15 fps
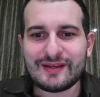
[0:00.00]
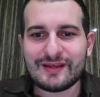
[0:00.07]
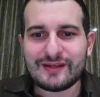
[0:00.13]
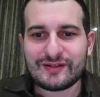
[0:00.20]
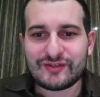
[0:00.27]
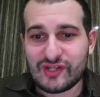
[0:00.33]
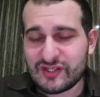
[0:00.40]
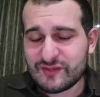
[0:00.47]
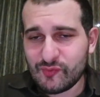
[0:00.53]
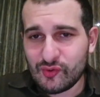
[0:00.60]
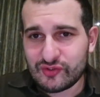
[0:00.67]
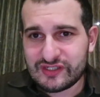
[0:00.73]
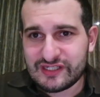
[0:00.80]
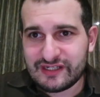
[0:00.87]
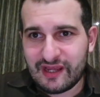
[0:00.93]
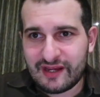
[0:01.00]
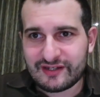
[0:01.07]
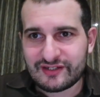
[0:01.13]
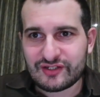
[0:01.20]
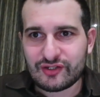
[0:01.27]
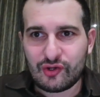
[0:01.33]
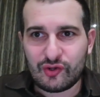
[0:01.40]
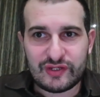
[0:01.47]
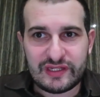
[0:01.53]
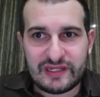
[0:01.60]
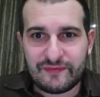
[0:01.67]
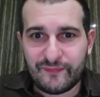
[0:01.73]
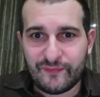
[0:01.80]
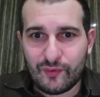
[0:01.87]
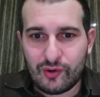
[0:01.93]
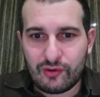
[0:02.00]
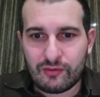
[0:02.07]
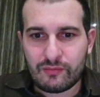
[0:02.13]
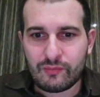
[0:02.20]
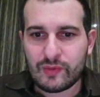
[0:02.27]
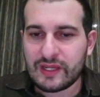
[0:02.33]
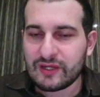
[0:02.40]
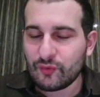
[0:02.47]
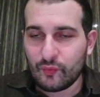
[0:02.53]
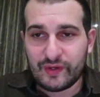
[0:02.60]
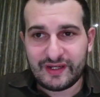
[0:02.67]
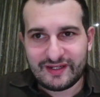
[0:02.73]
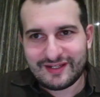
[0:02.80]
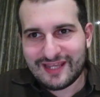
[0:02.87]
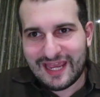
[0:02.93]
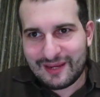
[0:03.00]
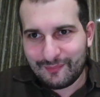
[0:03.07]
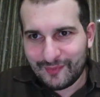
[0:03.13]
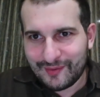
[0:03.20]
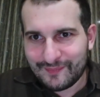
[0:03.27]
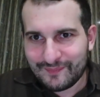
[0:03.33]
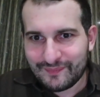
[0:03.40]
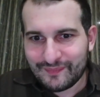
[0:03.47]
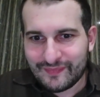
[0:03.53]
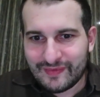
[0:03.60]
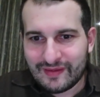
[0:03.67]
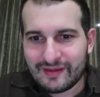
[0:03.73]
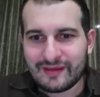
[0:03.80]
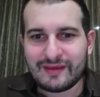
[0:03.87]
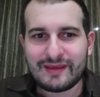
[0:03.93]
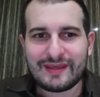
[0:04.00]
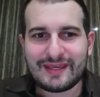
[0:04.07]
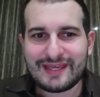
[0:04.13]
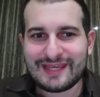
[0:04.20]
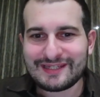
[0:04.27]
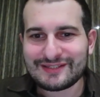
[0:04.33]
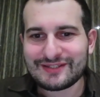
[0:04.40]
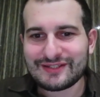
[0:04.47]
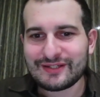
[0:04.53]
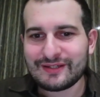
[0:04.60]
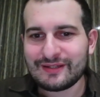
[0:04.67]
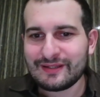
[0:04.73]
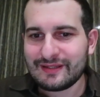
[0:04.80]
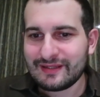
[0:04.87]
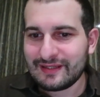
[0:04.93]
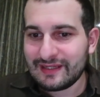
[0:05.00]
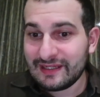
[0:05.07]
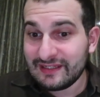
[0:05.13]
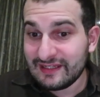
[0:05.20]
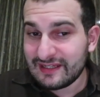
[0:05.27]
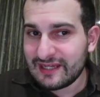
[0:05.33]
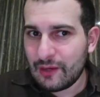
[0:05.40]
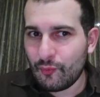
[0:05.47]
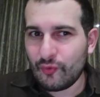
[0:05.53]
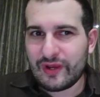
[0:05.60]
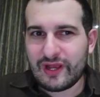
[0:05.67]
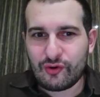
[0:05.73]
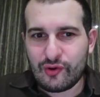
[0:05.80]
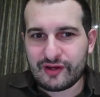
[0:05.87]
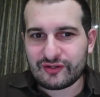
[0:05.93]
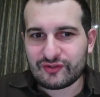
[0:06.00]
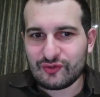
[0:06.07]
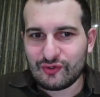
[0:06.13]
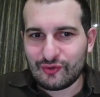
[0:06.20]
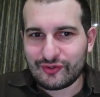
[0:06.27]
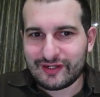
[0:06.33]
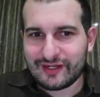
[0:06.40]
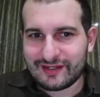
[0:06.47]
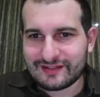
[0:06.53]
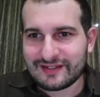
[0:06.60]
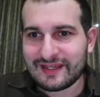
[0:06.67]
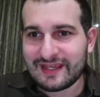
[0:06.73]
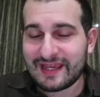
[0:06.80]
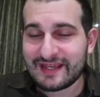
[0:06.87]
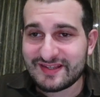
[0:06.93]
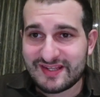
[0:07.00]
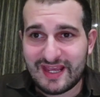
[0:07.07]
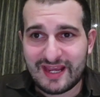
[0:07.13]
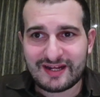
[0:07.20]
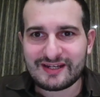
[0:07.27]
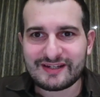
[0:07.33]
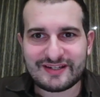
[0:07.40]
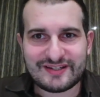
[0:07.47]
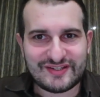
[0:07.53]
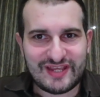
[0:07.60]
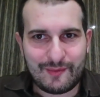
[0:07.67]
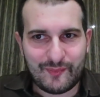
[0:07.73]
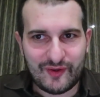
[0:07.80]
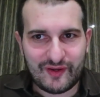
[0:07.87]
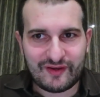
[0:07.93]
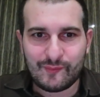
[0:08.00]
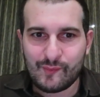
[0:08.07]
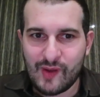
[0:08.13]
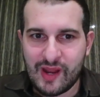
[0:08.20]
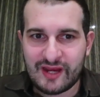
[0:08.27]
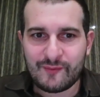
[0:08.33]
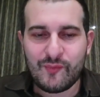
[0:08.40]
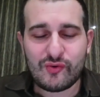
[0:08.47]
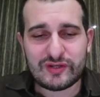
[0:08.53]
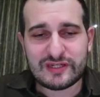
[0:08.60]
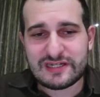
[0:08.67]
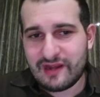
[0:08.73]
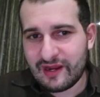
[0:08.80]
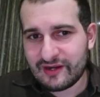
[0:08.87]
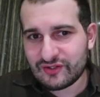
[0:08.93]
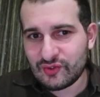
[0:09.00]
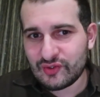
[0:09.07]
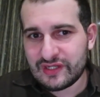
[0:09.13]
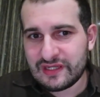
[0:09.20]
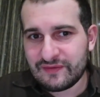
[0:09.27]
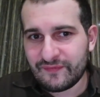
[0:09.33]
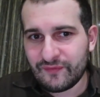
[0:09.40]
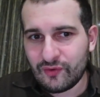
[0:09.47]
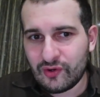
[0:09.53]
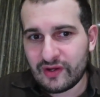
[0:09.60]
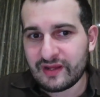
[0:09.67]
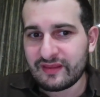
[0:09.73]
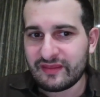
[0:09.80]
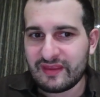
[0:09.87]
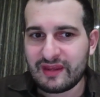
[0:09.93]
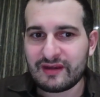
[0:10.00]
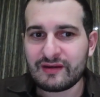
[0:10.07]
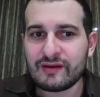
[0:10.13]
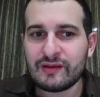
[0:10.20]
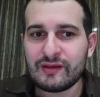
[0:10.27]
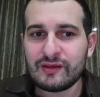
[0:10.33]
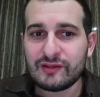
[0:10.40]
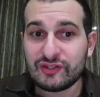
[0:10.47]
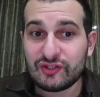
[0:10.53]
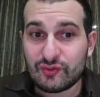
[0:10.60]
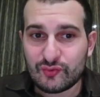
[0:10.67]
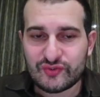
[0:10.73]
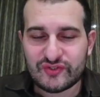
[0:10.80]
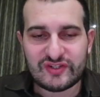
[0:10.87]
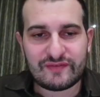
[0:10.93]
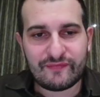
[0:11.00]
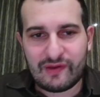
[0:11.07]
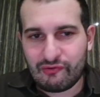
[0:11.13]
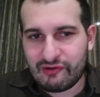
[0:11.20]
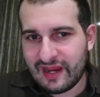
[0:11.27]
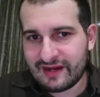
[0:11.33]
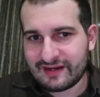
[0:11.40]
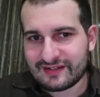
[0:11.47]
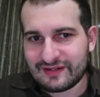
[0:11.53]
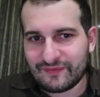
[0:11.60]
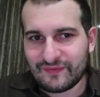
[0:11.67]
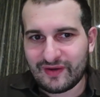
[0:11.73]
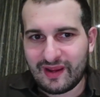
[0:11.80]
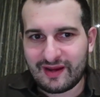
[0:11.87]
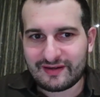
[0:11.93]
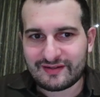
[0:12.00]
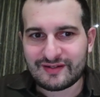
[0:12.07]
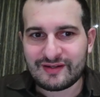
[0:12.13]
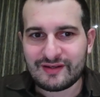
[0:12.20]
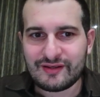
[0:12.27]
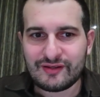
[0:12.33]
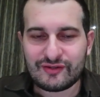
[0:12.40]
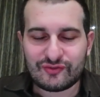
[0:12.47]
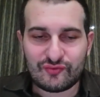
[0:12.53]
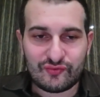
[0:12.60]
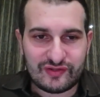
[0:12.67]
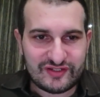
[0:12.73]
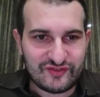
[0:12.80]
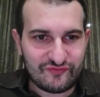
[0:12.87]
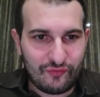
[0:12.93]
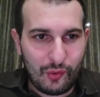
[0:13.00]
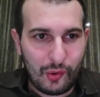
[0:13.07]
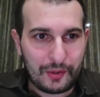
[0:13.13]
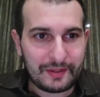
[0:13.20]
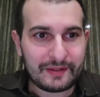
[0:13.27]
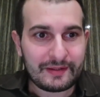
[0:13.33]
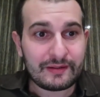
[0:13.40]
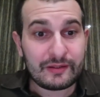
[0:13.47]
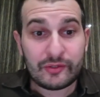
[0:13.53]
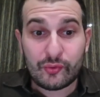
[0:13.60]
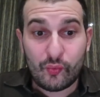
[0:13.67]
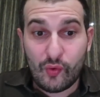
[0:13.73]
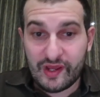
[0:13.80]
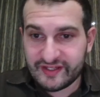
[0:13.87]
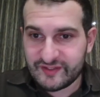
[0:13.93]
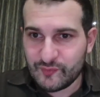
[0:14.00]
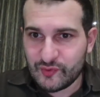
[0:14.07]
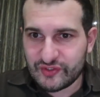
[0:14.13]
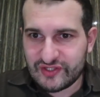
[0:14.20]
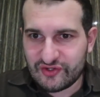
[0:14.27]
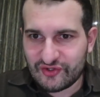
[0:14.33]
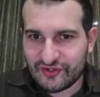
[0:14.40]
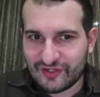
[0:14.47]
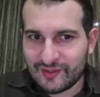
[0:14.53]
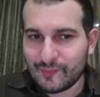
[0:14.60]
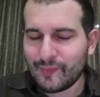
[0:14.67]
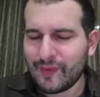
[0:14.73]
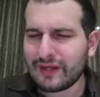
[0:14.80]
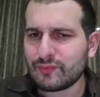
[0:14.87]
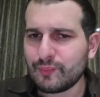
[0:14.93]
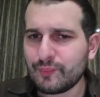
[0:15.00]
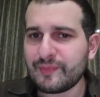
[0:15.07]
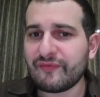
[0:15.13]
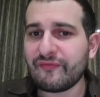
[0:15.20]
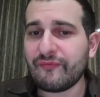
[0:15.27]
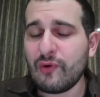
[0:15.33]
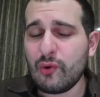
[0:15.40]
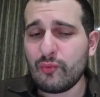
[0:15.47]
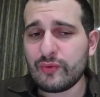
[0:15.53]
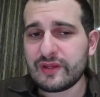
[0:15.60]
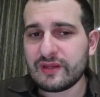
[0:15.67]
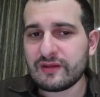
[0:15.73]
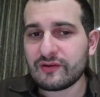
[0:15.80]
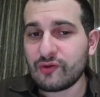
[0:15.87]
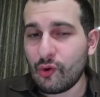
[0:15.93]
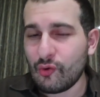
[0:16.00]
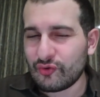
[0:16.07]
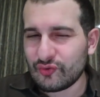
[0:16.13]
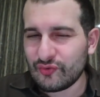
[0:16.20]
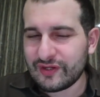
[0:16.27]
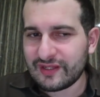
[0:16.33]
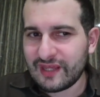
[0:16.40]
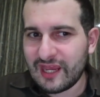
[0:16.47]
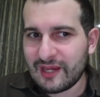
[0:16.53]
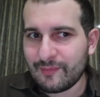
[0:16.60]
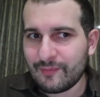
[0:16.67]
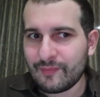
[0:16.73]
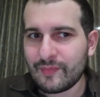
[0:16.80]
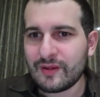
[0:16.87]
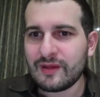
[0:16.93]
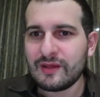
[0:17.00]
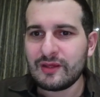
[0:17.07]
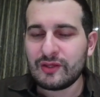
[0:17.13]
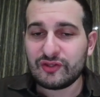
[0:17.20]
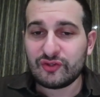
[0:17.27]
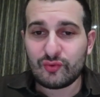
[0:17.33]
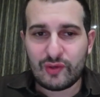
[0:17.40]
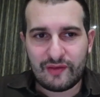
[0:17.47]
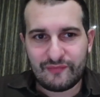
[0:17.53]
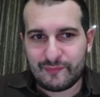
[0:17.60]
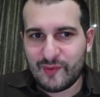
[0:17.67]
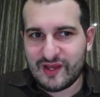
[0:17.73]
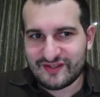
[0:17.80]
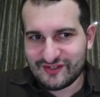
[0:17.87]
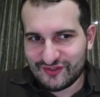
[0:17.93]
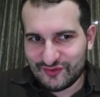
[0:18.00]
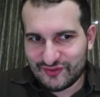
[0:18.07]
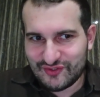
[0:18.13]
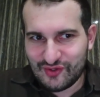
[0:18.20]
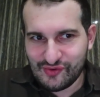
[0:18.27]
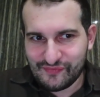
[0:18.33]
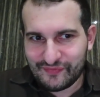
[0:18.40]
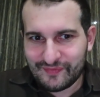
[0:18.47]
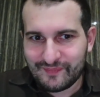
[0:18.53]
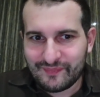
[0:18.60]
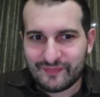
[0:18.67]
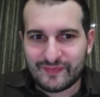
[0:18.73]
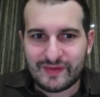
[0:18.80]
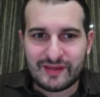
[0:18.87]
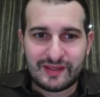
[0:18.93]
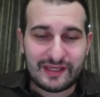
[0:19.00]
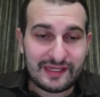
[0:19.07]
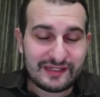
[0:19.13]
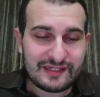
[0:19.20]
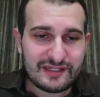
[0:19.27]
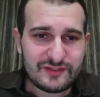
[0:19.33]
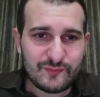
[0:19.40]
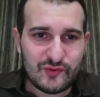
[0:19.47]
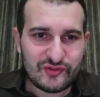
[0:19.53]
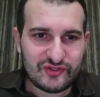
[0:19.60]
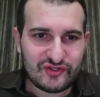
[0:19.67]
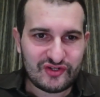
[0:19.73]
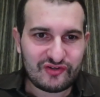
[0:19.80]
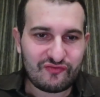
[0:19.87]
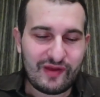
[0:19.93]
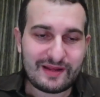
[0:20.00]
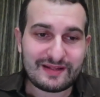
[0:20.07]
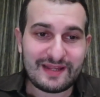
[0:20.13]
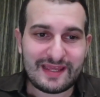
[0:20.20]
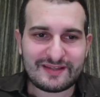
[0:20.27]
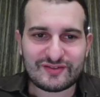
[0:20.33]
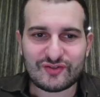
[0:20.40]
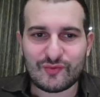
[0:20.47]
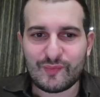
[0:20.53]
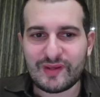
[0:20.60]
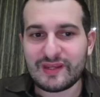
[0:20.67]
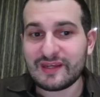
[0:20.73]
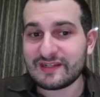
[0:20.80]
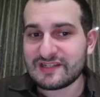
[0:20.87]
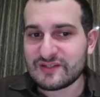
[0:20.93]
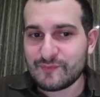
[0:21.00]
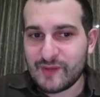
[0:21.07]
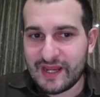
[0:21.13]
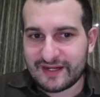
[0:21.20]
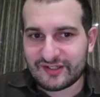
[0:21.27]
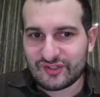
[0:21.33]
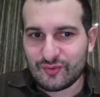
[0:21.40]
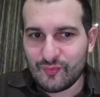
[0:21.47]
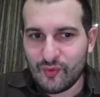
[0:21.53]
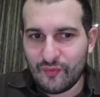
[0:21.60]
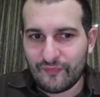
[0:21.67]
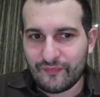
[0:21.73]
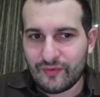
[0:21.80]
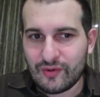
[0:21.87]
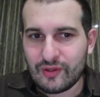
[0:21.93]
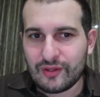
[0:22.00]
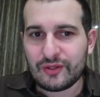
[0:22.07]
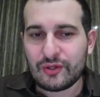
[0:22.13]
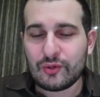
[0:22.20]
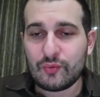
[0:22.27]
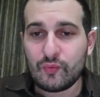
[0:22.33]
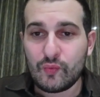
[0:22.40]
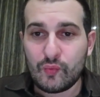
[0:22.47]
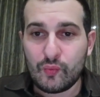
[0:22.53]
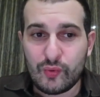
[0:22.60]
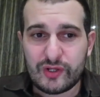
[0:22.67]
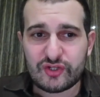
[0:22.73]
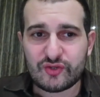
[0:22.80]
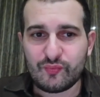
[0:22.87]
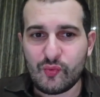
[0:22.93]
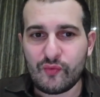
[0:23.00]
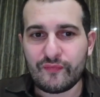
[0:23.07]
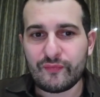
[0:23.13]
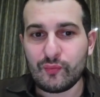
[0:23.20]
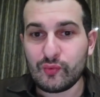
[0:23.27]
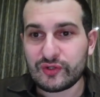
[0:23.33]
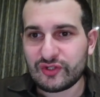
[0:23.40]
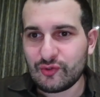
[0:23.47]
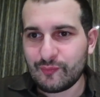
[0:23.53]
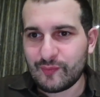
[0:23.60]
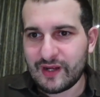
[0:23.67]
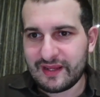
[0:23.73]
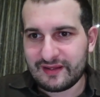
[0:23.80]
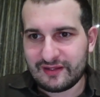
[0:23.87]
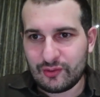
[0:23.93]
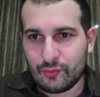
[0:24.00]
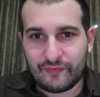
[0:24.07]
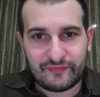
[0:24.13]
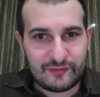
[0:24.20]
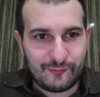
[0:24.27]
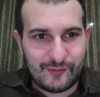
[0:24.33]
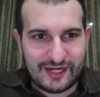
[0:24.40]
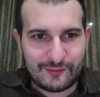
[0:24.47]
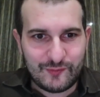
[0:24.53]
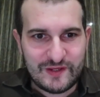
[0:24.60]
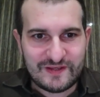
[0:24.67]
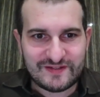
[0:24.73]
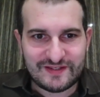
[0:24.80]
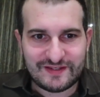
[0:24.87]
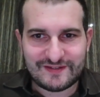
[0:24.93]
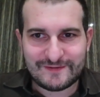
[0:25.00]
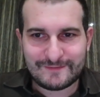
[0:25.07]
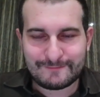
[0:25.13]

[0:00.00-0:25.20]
just put the knight on e4 and win the game. And in the game we are going to look at, exactly this happened. Black put the knight on e4 and then used the very active knight to destroy white's position. But before we go to the game, you have a puzzle to solve. In this position right next to me, it is black to move. Which move would you play here with the black pieces?